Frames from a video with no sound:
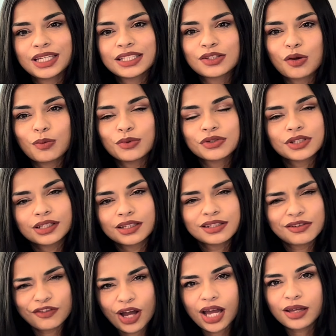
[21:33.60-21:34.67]
it's almost like it's
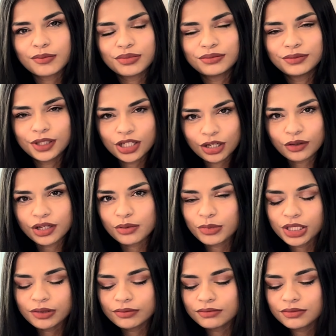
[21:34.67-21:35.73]
a vibe. You know what I
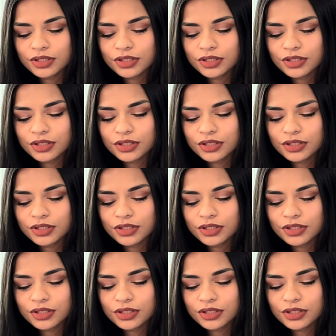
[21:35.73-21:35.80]
mean?